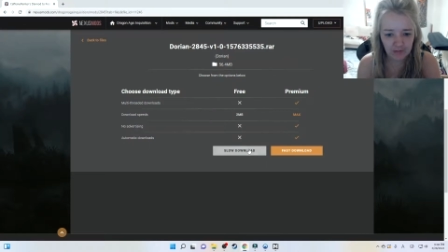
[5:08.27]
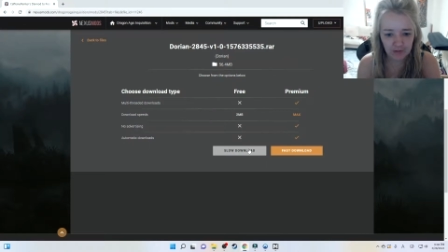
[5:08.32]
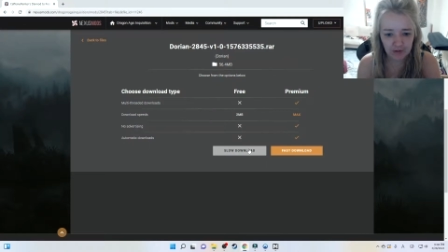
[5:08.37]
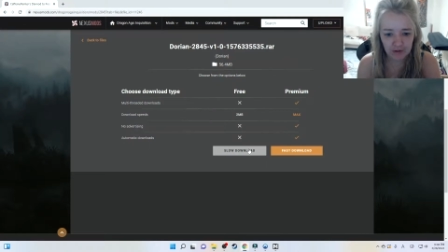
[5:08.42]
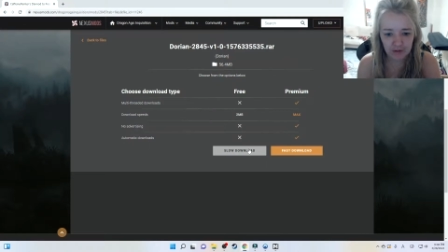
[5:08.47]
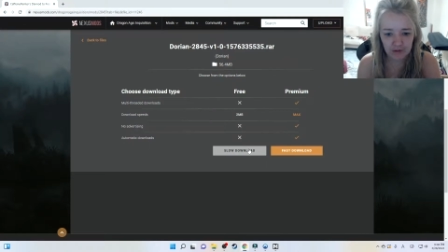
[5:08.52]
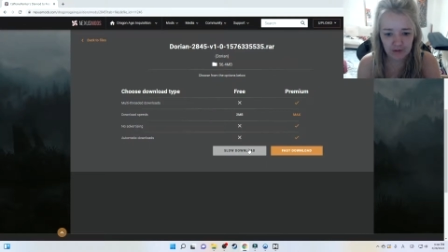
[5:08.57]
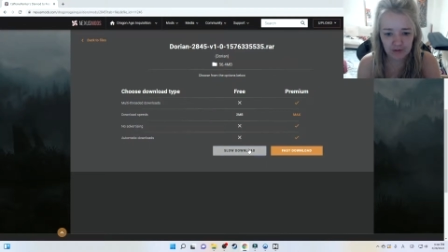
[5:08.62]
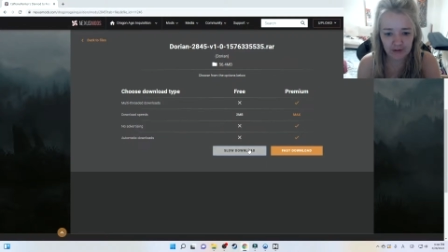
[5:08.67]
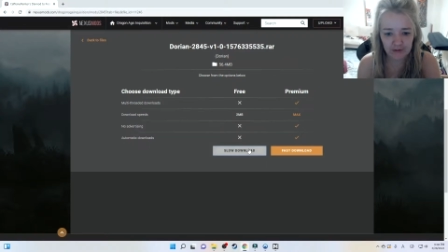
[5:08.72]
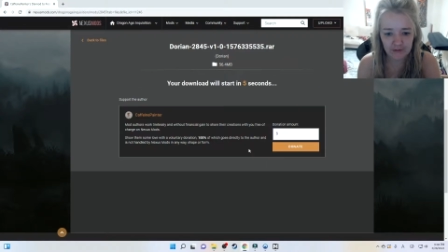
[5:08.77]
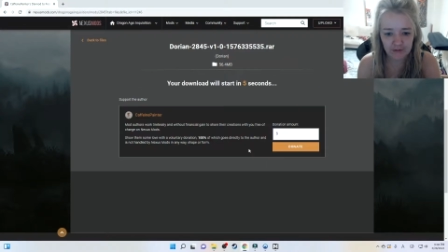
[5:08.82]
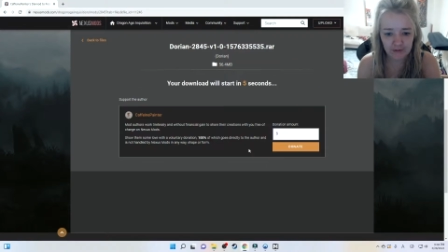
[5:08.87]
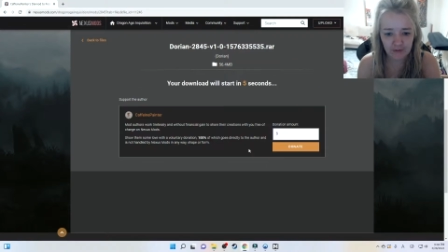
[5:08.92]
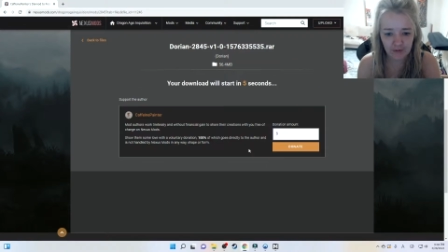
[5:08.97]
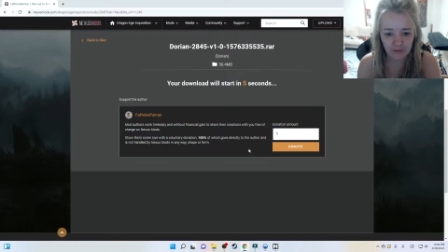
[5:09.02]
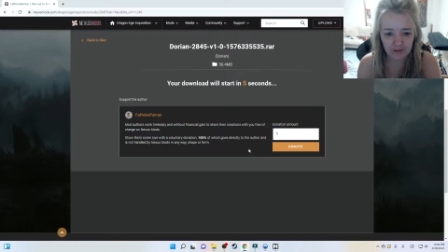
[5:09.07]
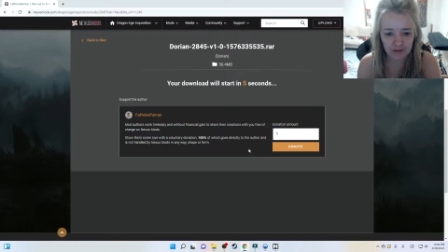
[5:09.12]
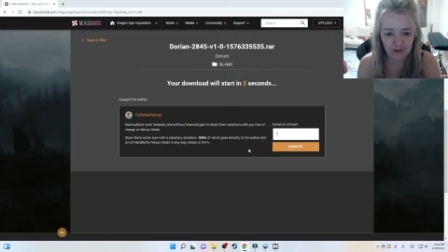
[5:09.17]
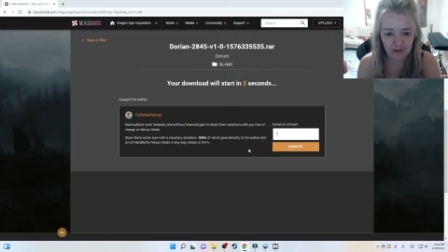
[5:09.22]
We're going to click
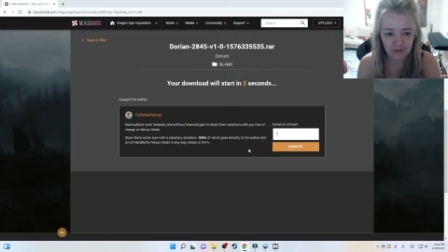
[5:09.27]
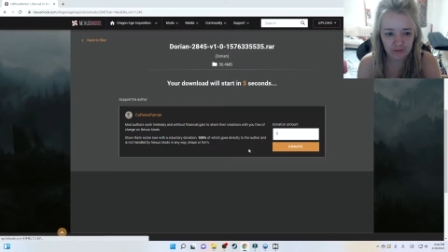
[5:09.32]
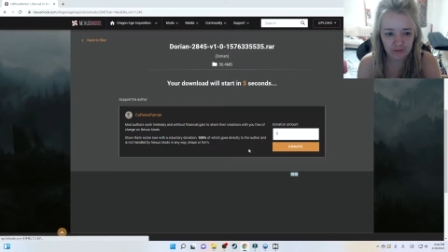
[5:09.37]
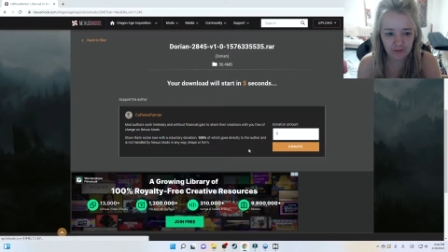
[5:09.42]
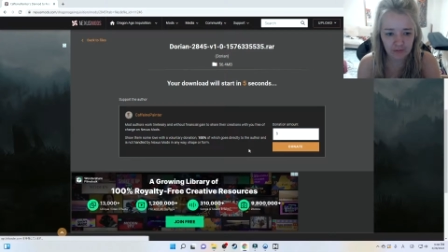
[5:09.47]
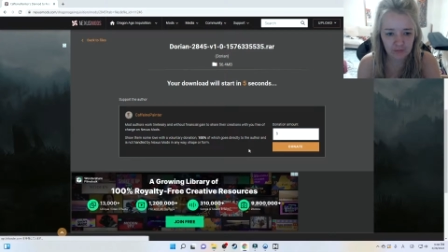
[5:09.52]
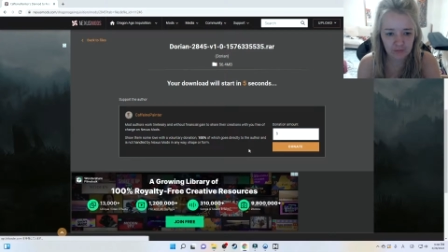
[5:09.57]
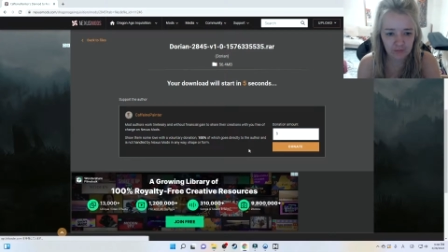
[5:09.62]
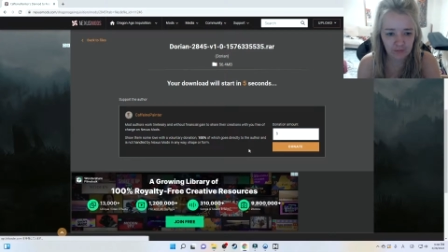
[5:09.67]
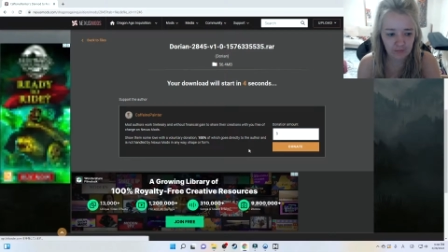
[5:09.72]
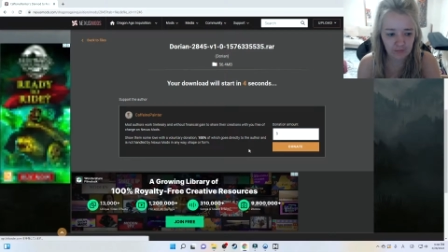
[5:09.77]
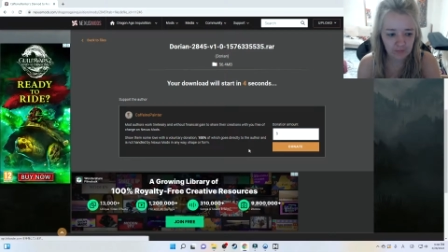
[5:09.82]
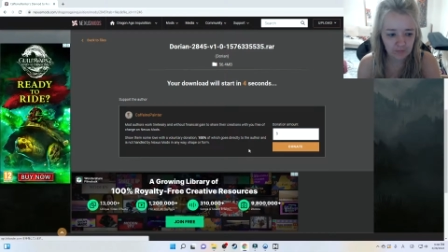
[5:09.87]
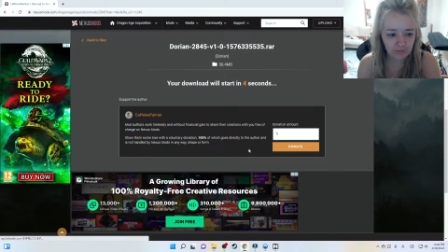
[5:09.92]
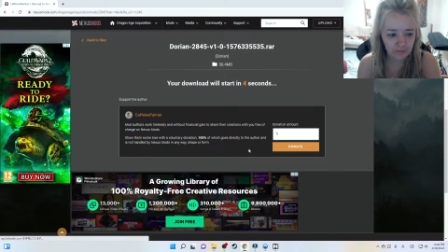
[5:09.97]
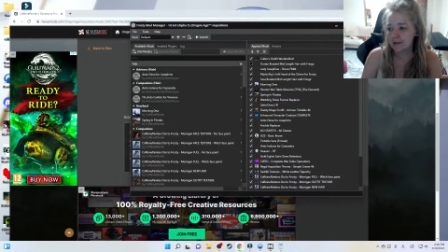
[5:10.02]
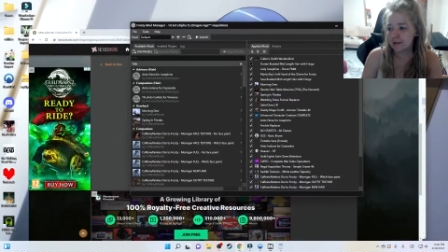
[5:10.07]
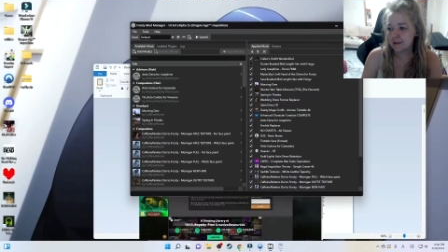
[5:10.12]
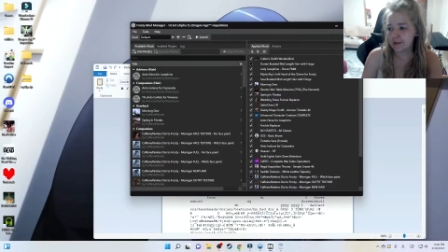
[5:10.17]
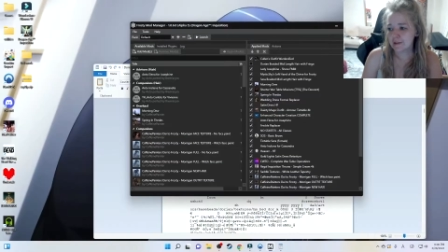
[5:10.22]
slow download.
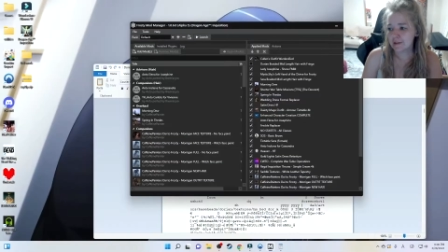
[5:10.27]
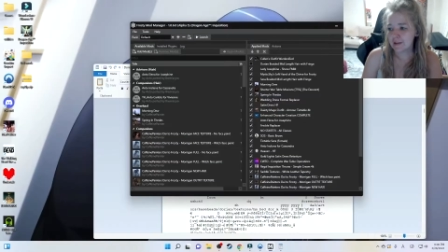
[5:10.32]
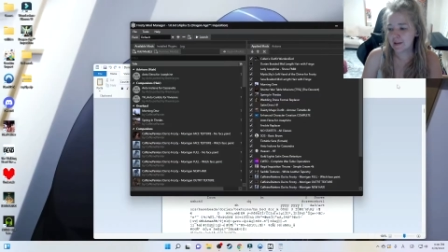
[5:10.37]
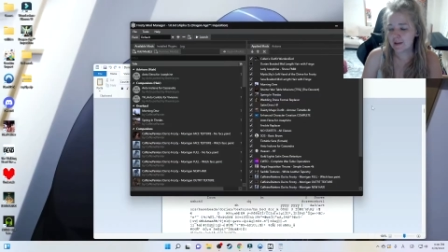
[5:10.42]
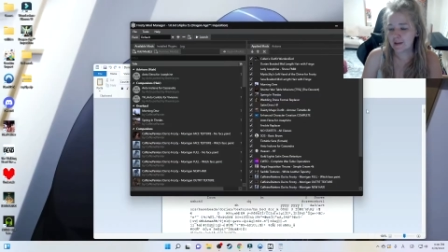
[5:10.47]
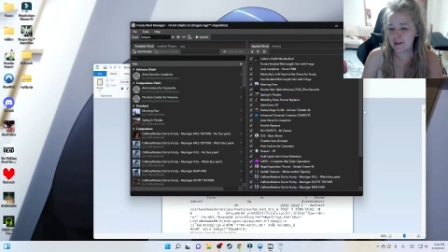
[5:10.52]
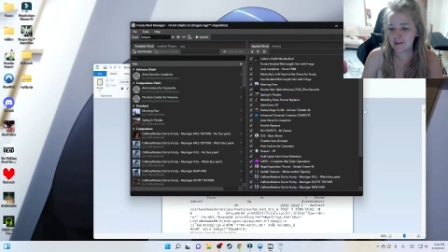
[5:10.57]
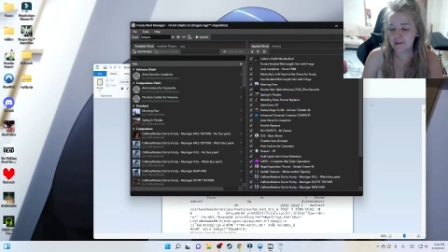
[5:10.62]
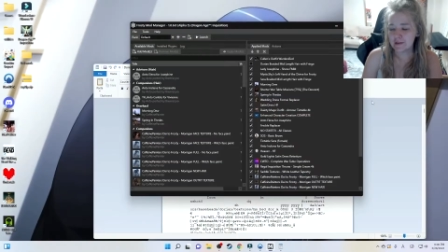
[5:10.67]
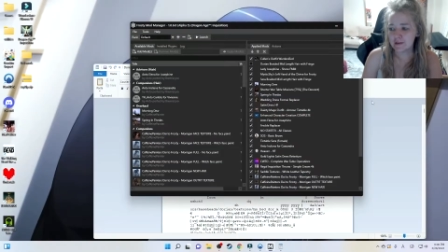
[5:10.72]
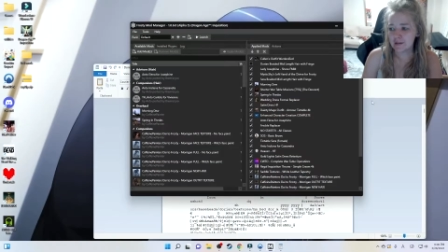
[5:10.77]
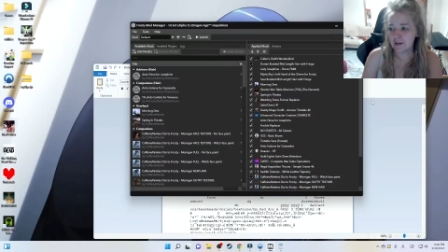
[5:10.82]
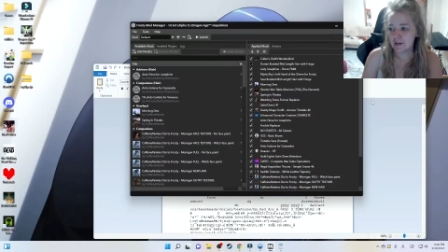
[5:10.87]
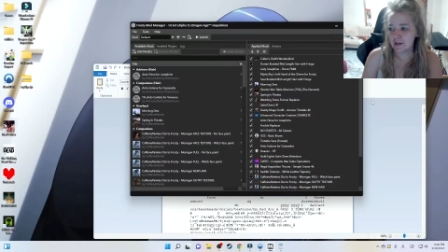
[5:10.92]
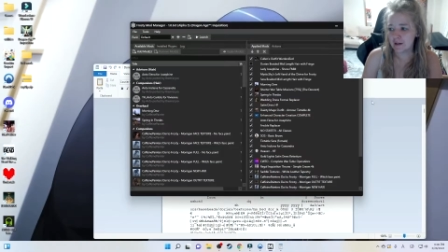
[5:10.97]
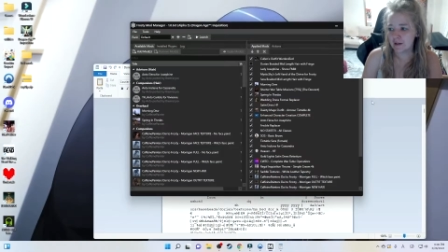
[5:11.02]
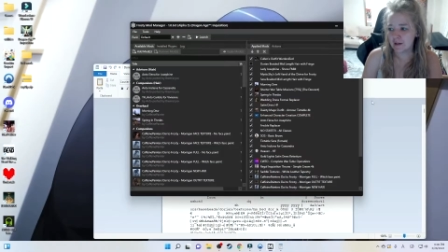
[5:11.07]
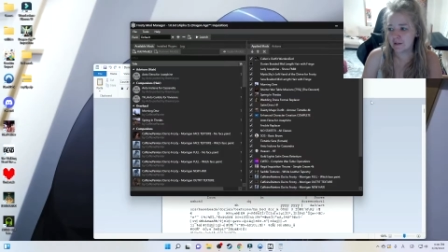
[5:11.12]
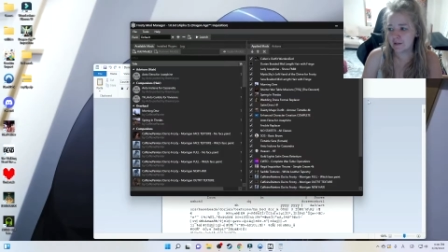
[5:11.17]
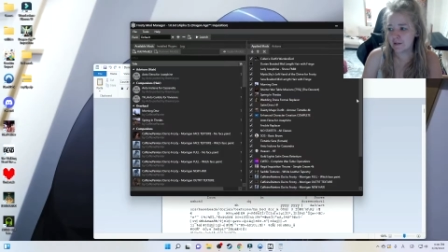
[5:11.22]
Looks like it's
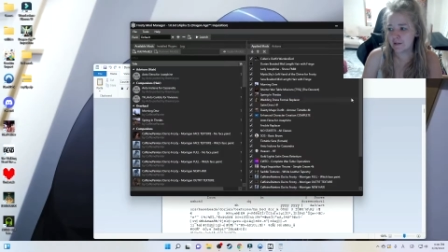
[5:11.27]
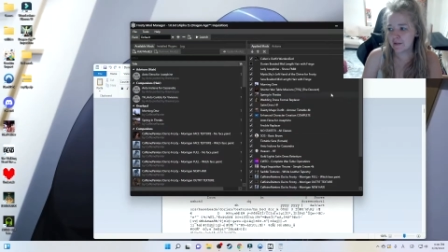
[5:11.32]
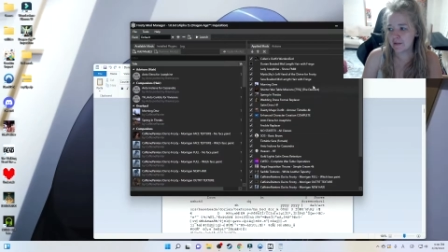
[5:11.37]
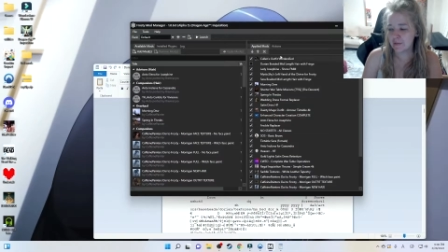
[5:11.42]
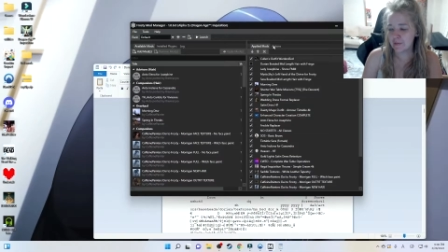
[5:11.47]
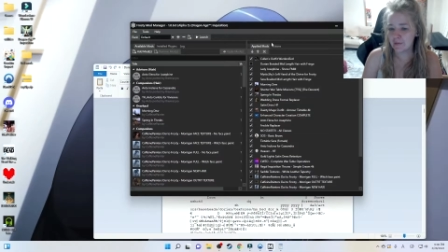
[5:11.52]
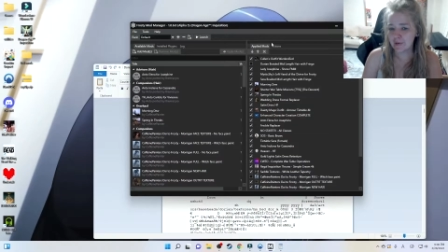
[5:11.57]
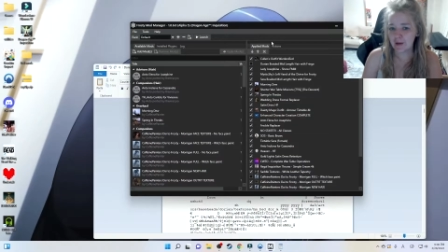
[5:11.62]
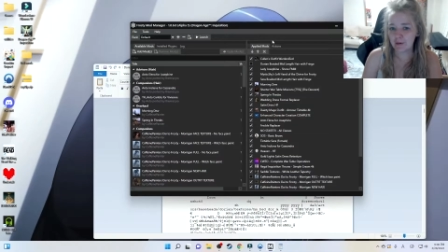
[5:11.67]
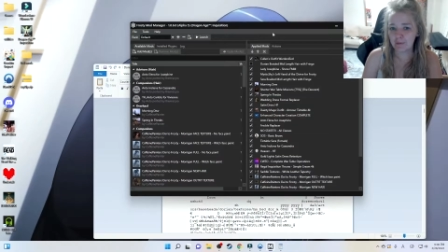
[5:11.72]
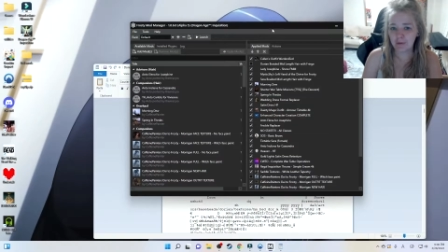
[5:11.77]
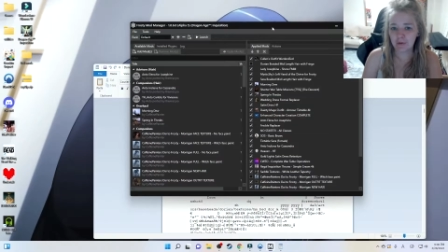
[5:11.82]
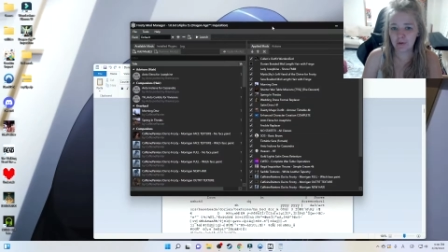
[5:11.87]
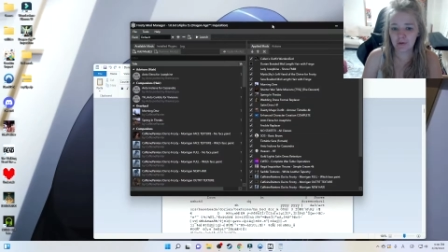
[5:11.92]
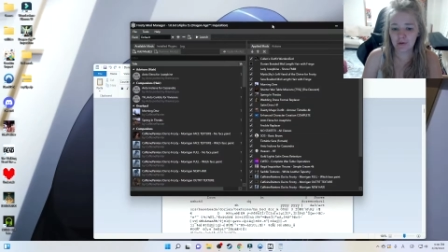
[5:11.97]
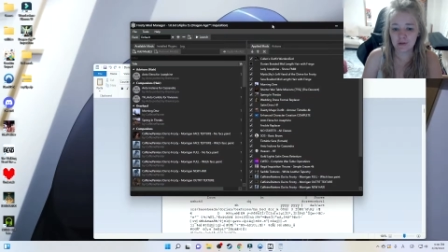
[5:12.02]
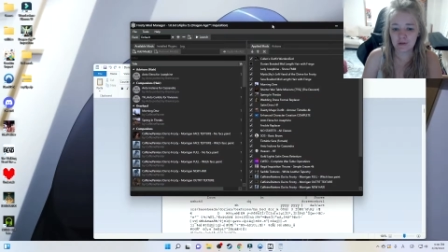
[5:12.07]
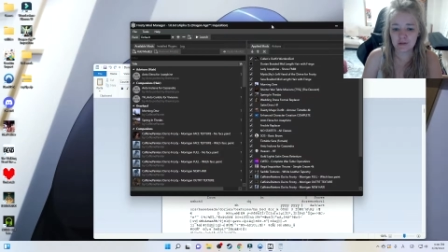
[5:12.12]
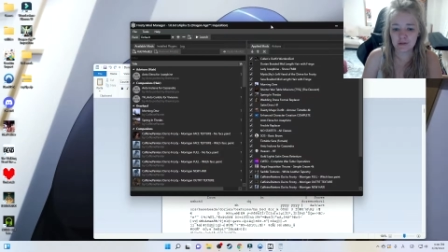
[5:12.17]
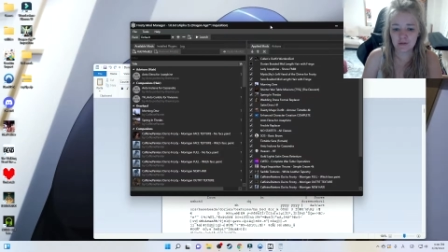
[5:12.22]
done. So now we're
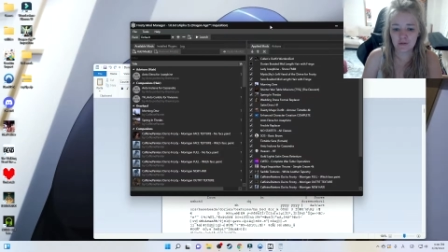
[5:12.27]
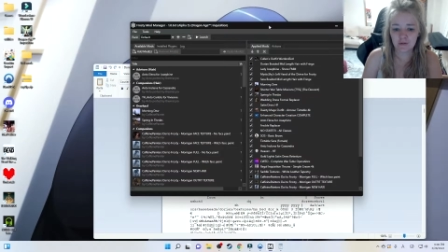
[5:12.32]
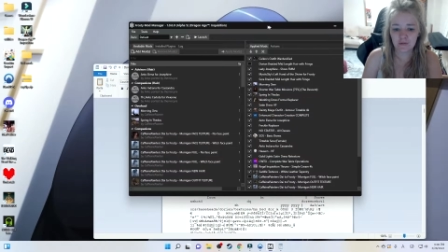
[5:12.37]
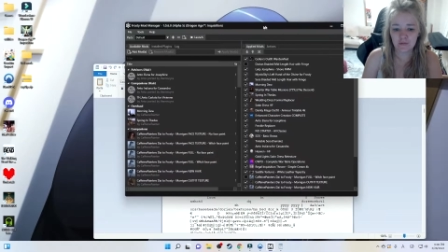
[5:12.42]
going to go